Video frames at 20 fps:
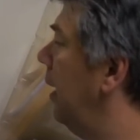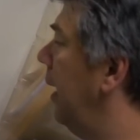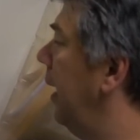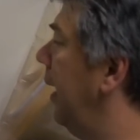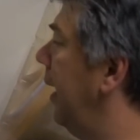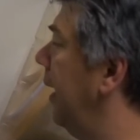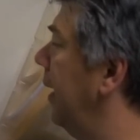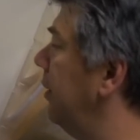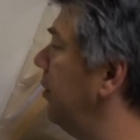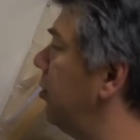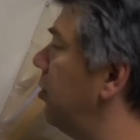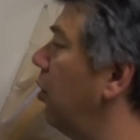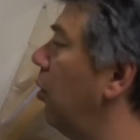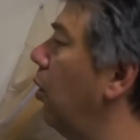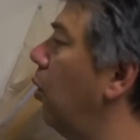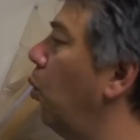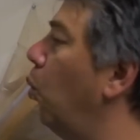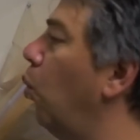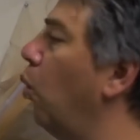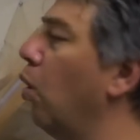during the
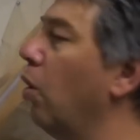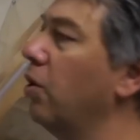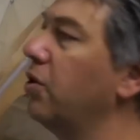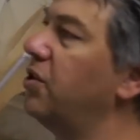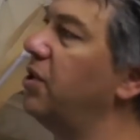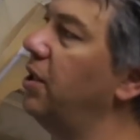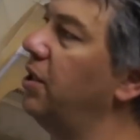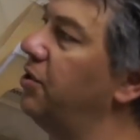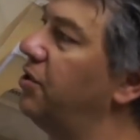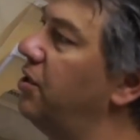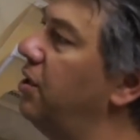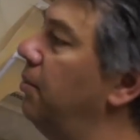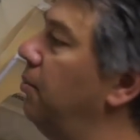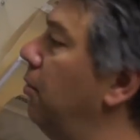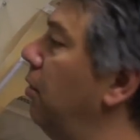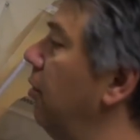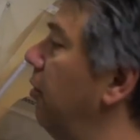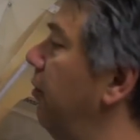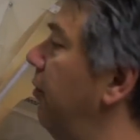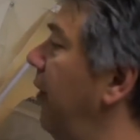procedure, what was going on in
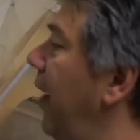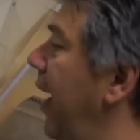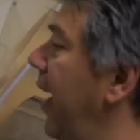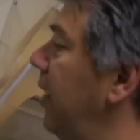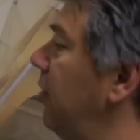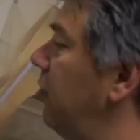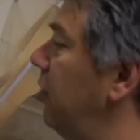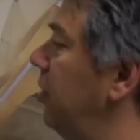my body.